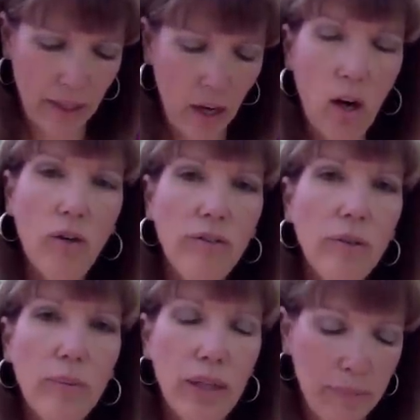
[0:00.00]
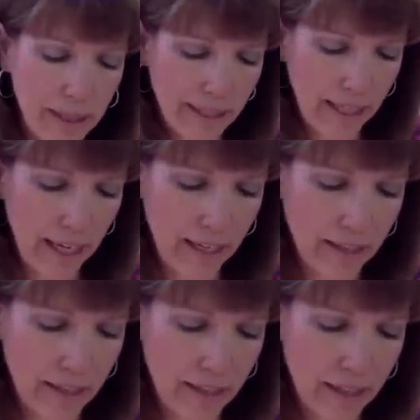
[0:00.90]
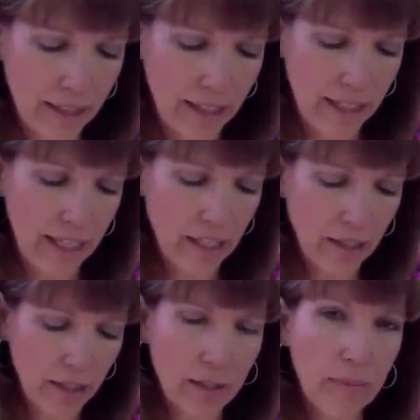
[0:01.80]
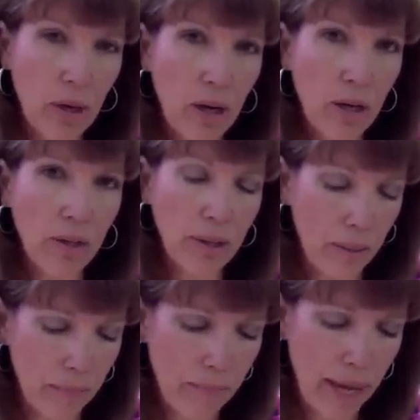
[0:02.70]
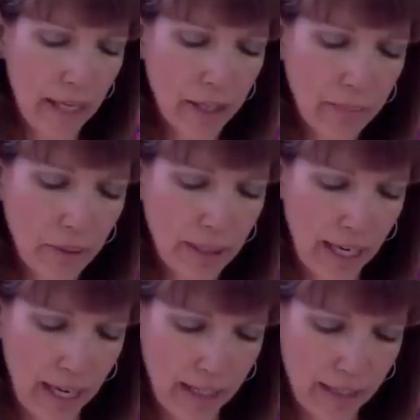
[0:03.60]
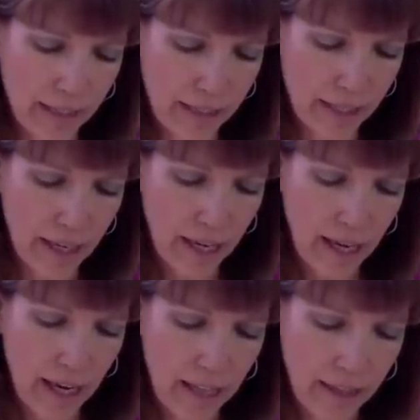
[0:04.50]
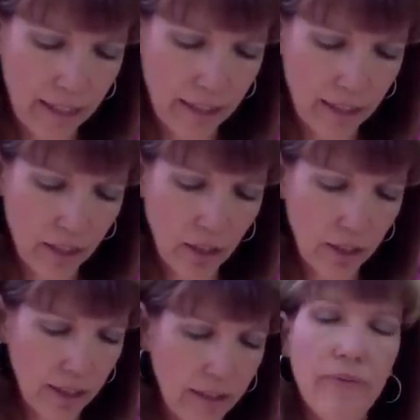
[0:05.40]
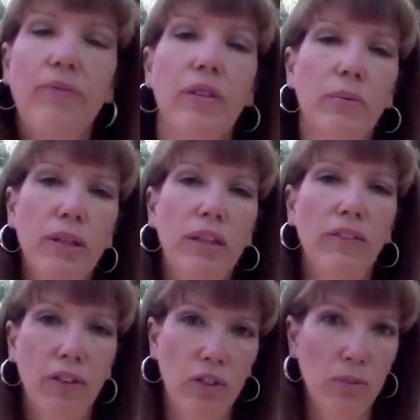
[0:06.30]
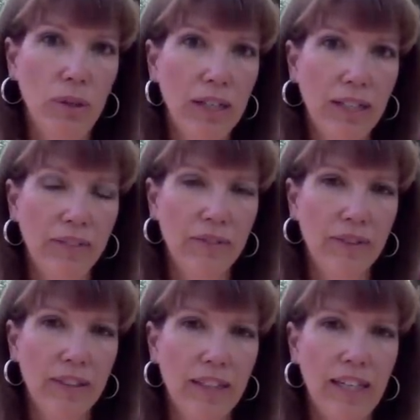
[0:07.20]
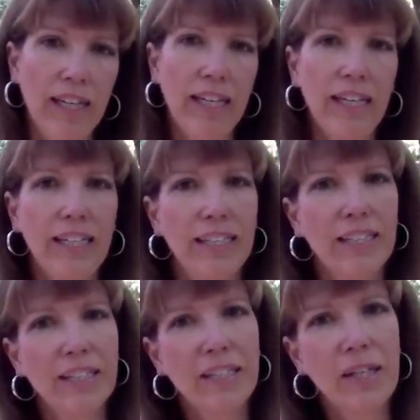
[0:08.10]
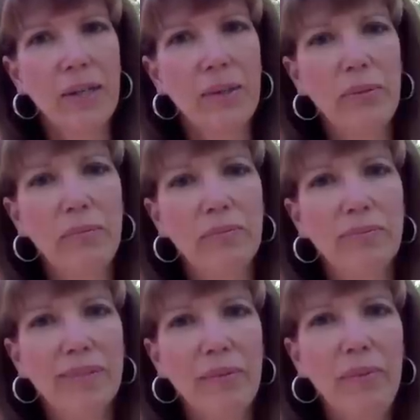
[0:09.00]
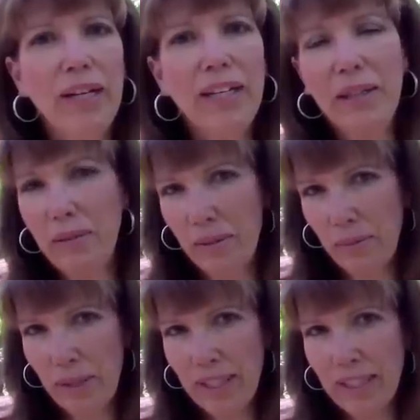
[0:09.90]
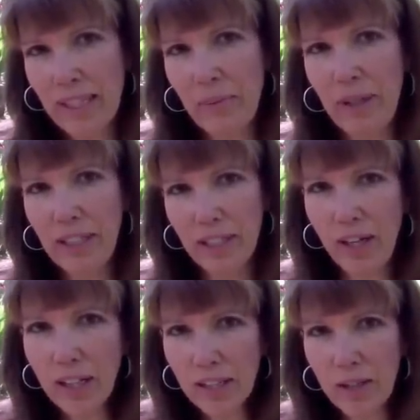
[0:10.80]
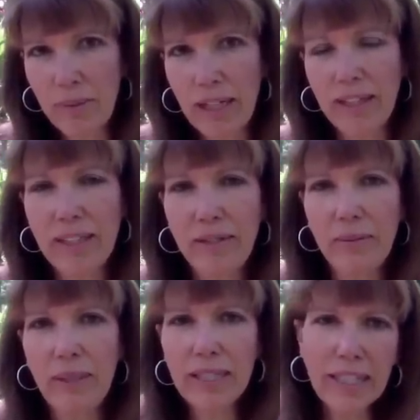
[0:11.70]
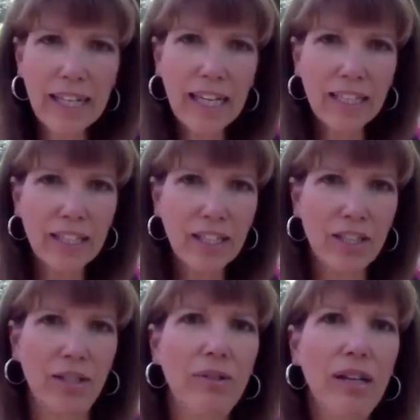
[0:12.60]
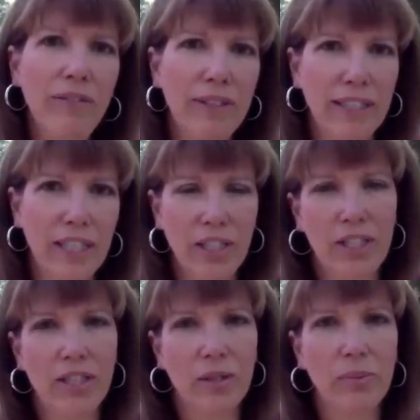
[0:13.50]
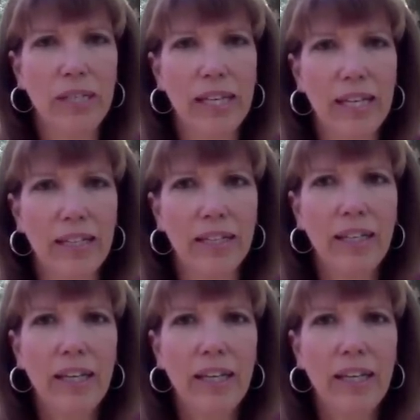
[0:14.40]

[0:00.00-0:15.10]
overwhelming tasks into small, manageable tasks and then starting with the first one." So, one of the reasons I wanted to talk to you about this is because I'd had 2 conversations this weekend